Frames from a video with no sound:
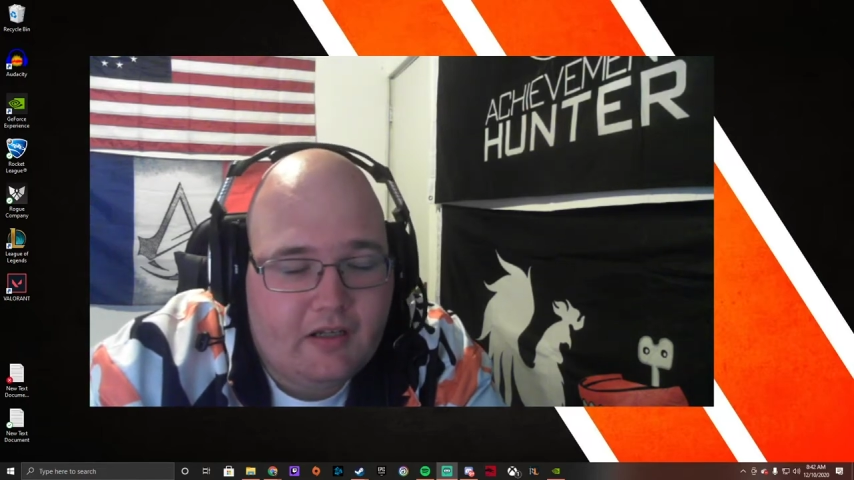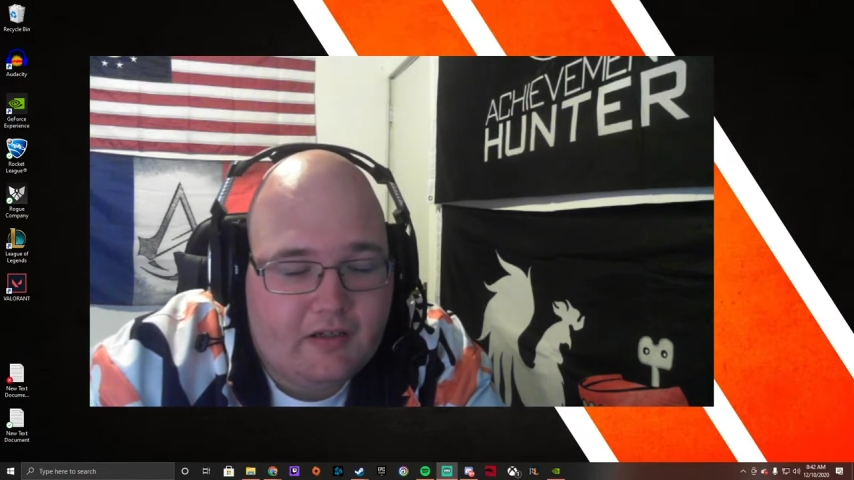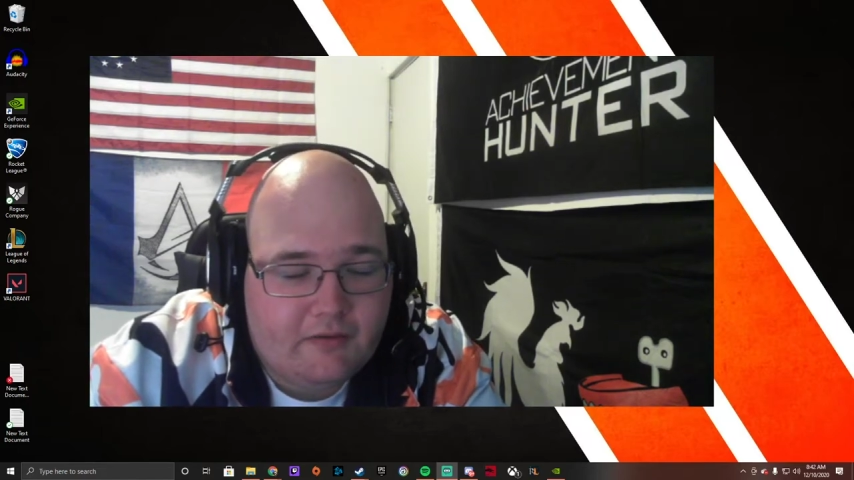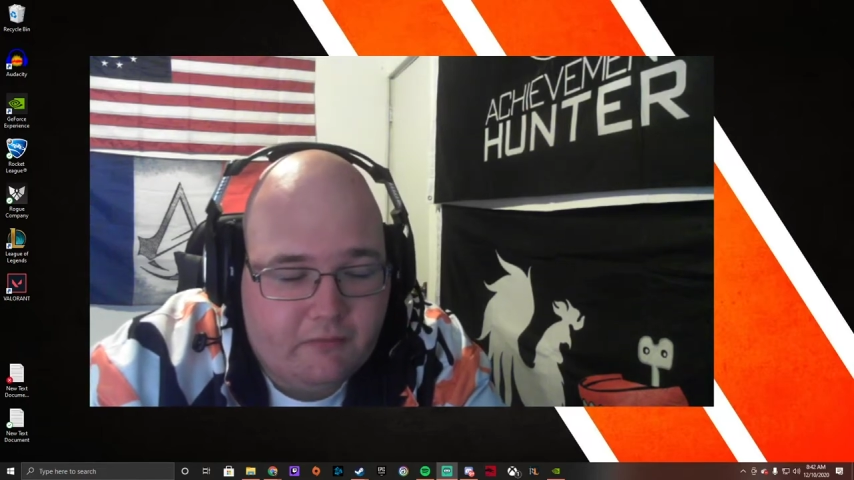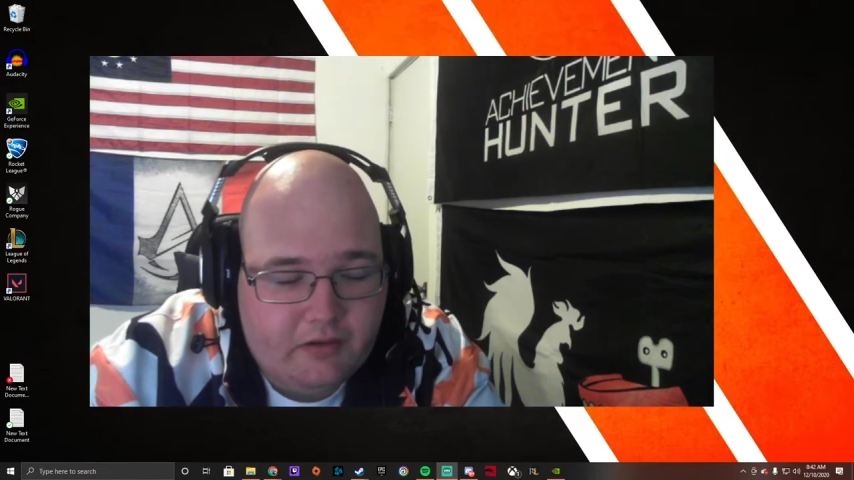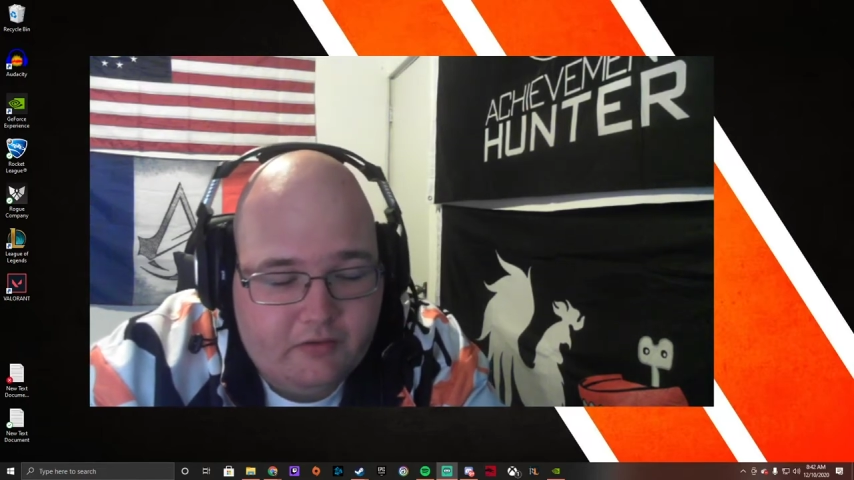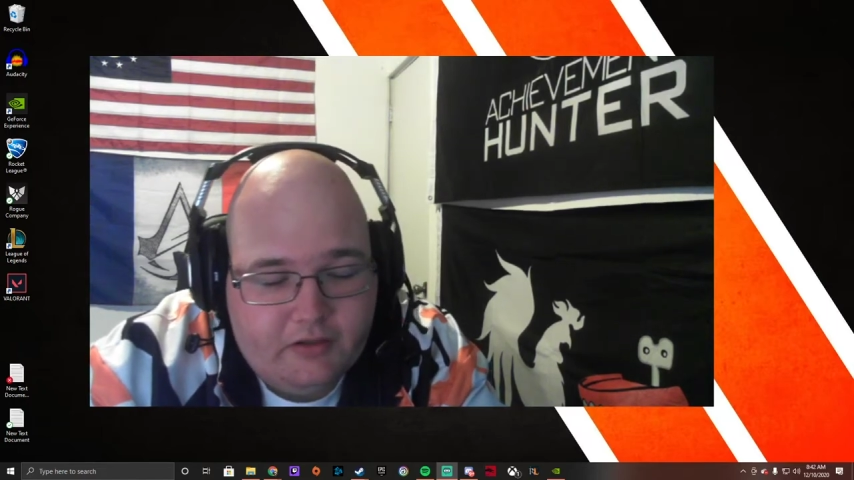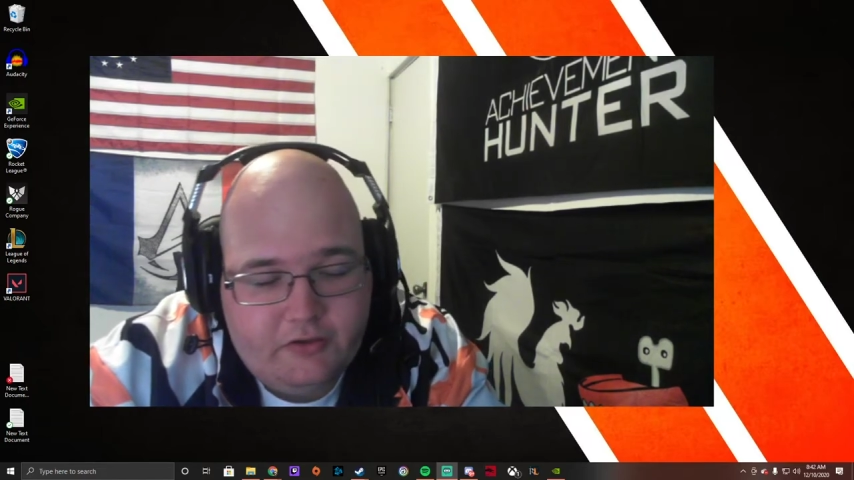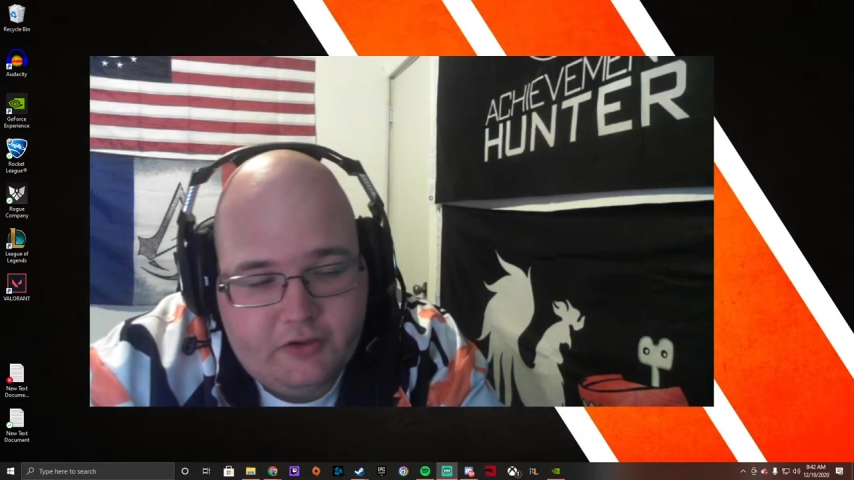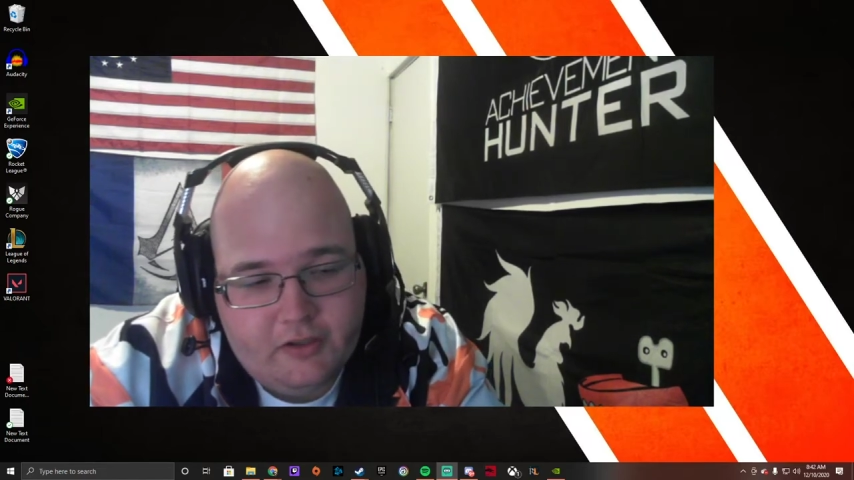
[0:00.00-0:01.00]
and it's running like
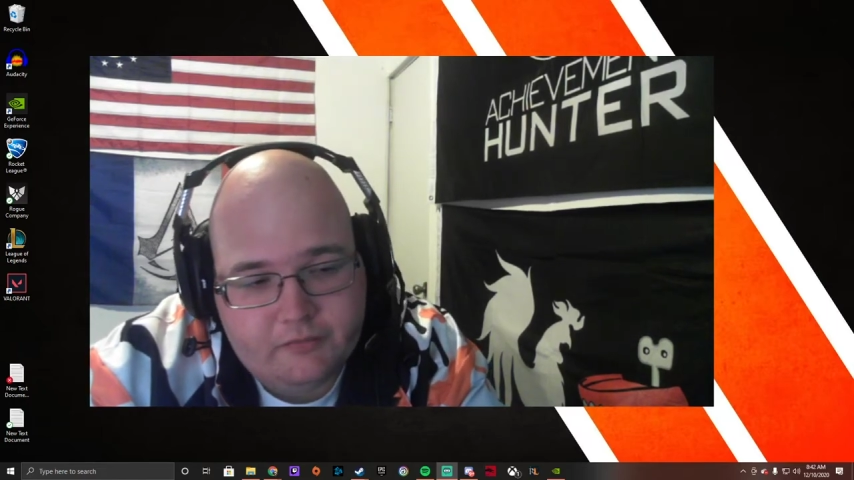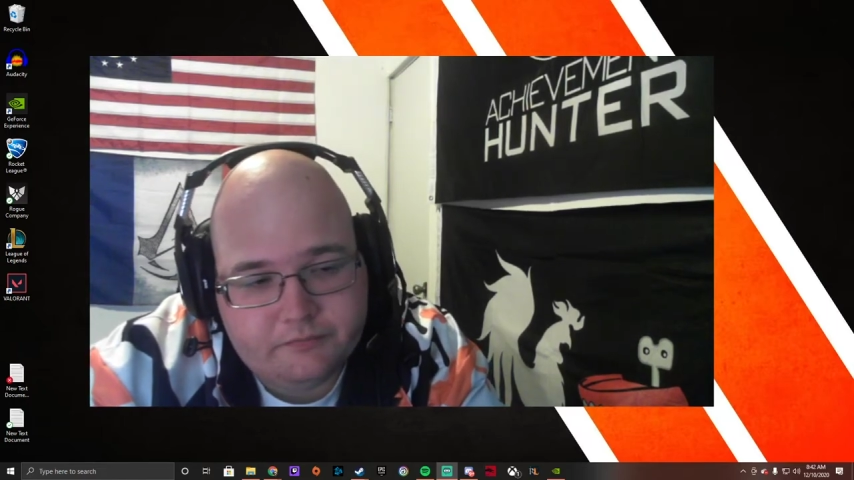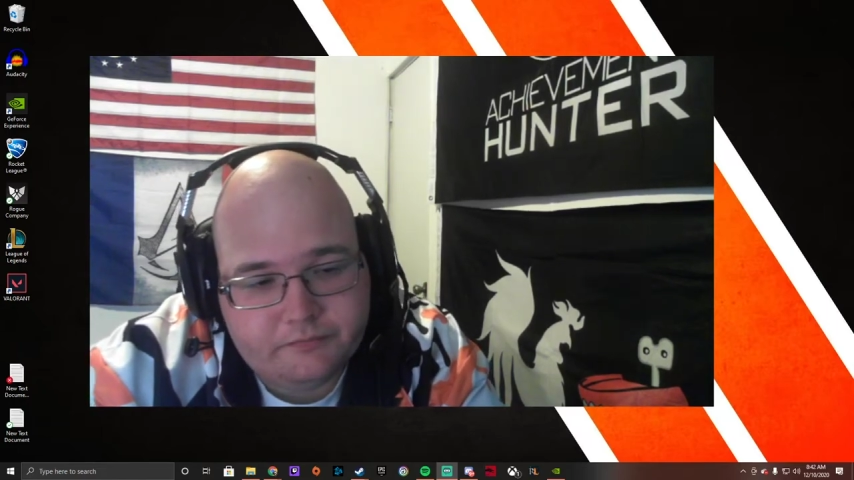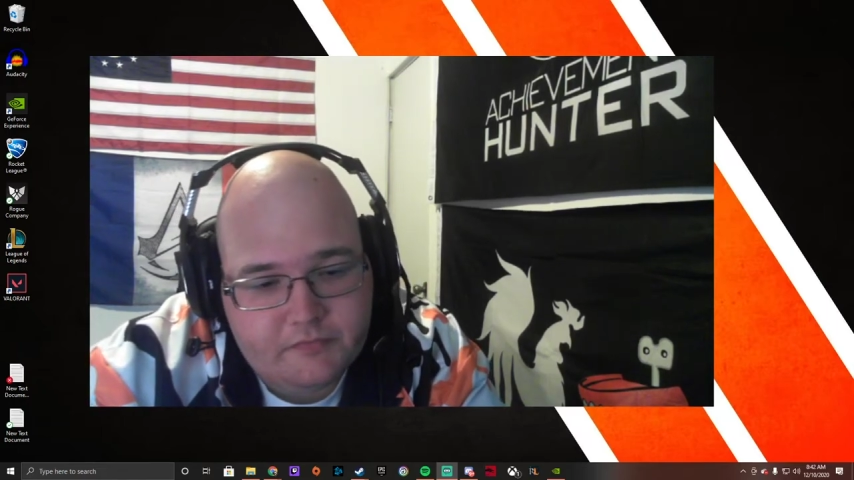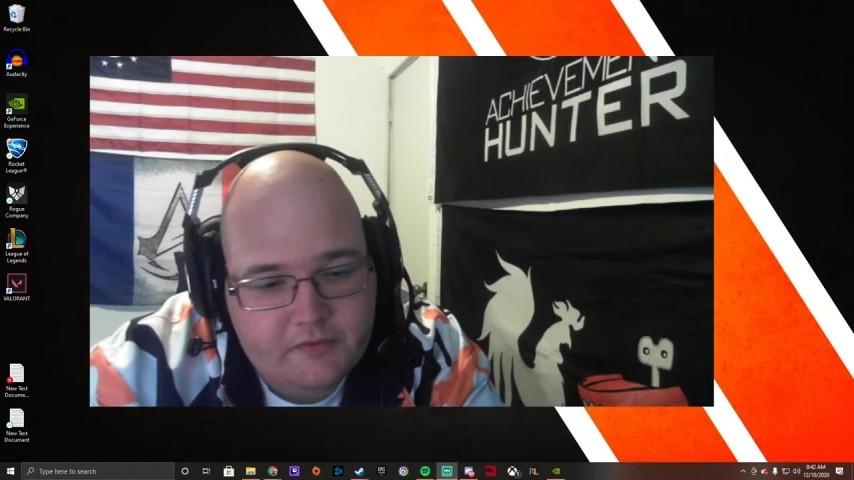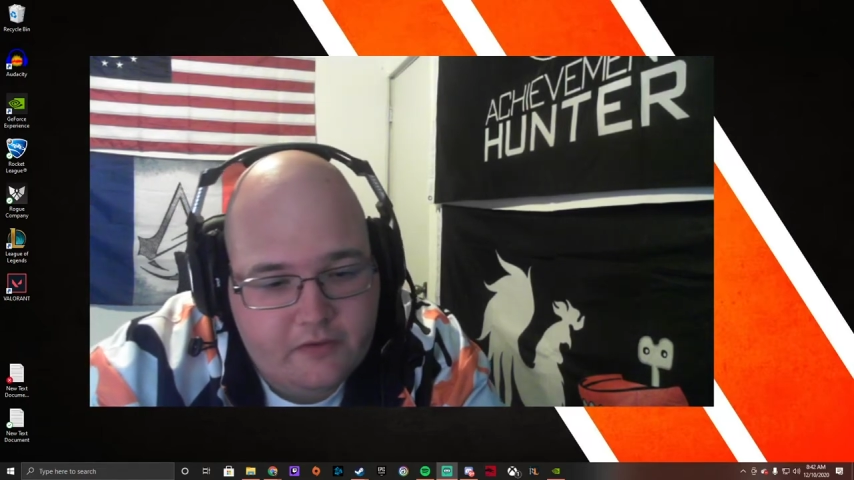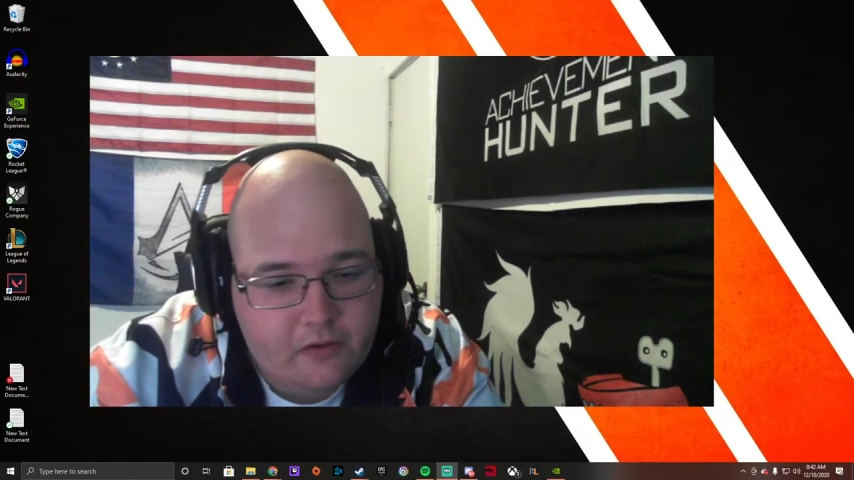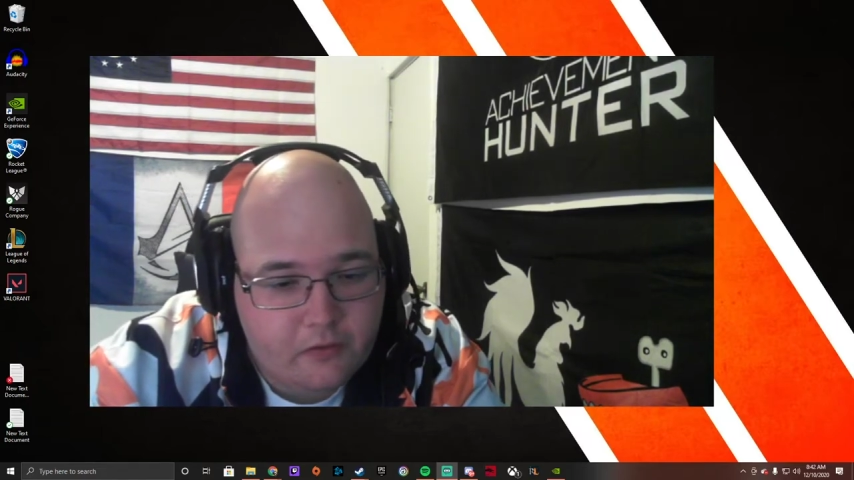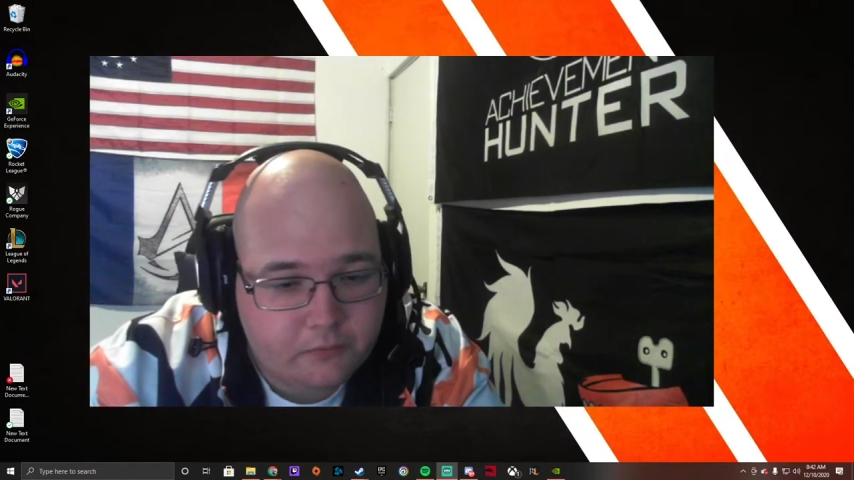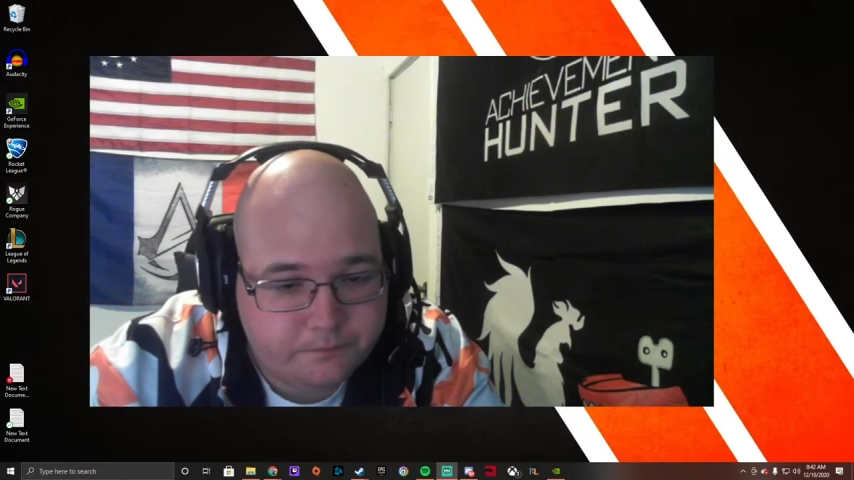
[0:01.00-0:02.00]
shit.
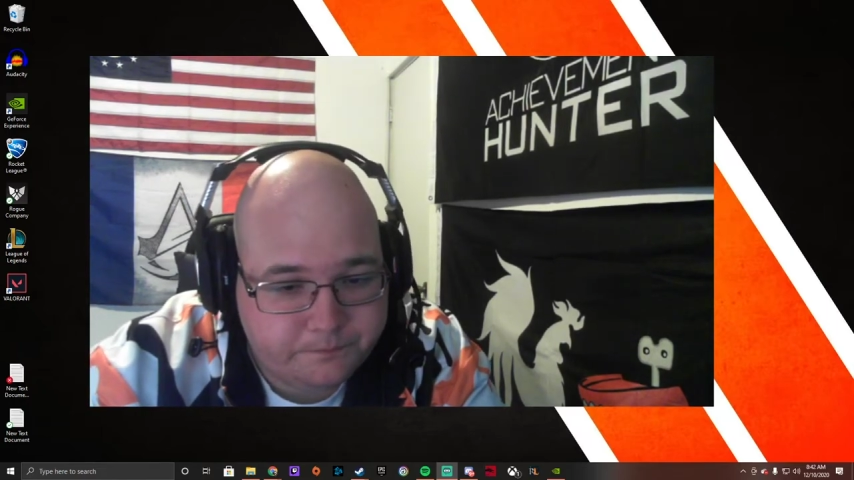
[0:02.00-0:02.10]
So